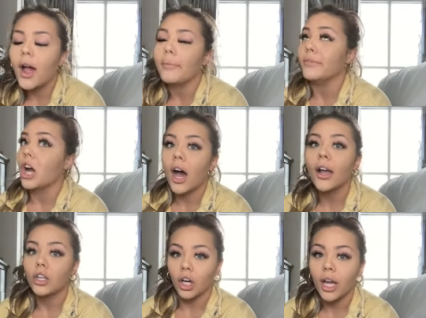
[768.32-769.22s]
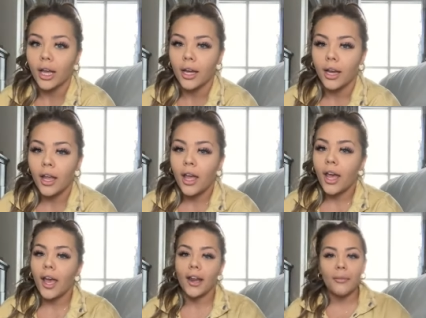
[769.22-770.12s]
I'm not good.
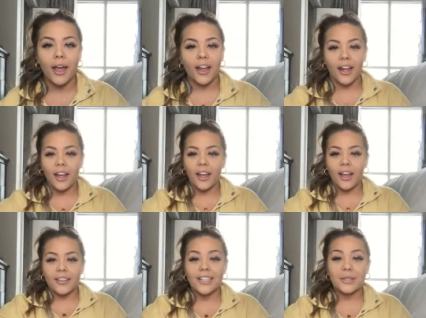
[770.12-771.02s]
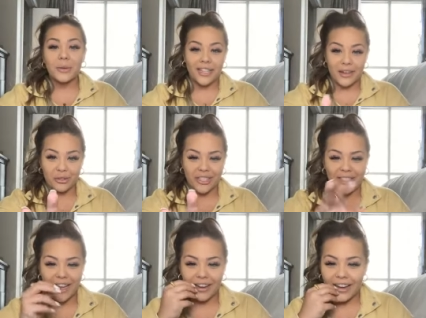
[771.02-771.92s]
And I'm like, this is what Daniel G
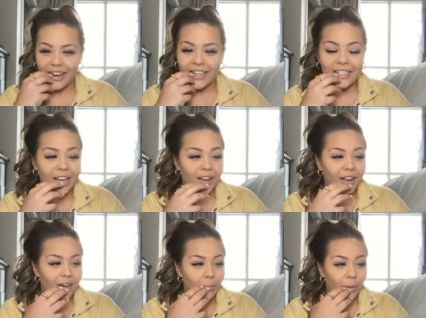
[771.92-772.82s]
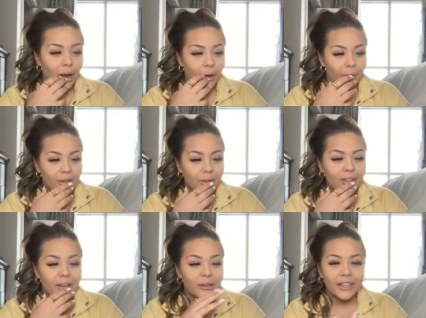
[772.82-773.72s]
said. And he's like, bro, you
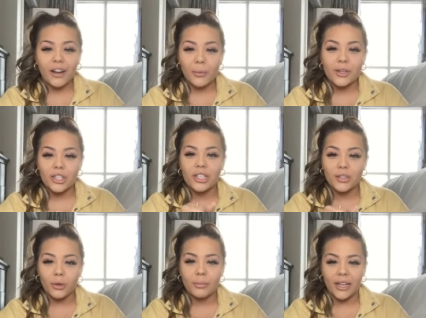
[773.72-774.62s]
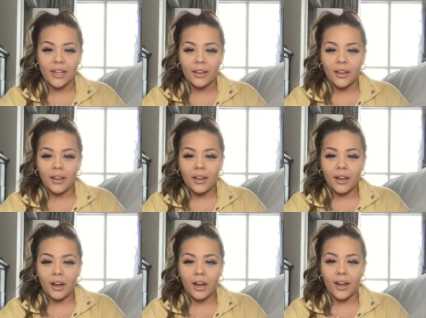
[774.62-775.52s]
literally almost just sold me
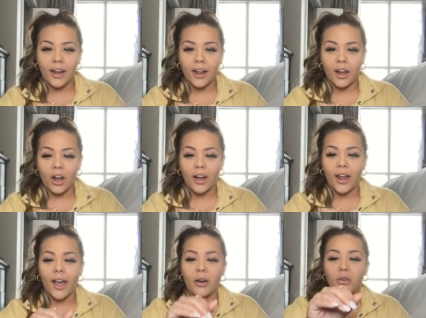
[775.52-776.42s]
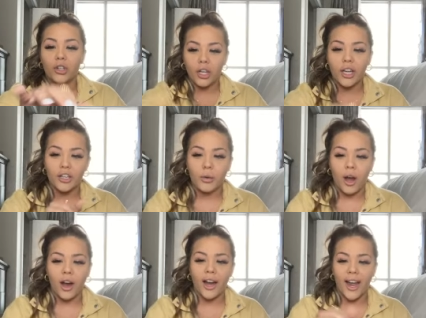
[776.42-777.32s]
on, on how good you
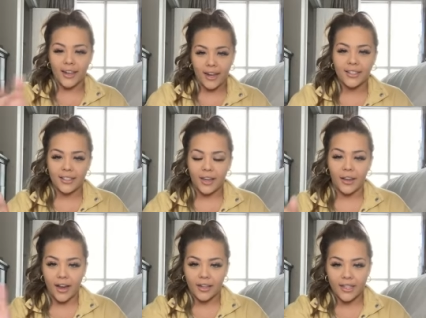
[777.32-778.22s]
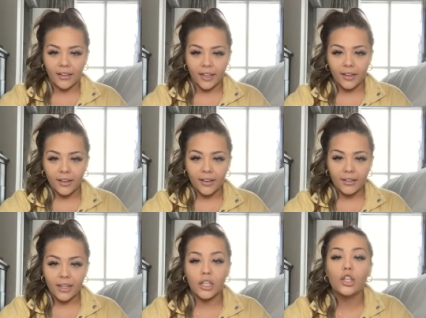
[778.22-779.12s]
are at not, at not selling.
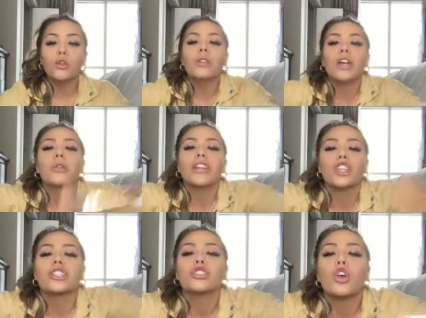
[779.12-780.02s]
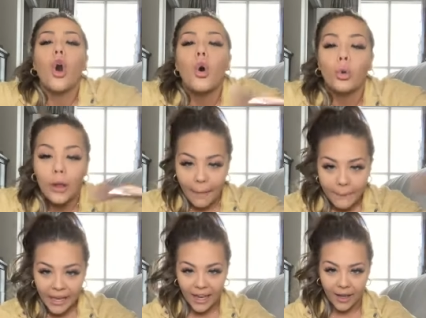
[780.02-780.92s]
Like you literally just sold
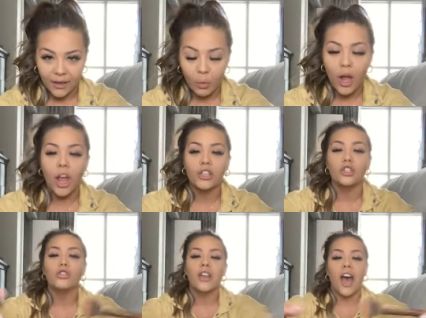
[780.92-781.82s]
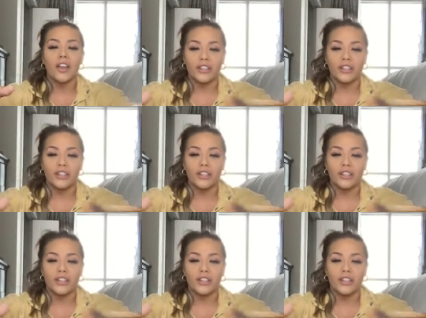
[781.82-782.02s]
me. What uh, do you not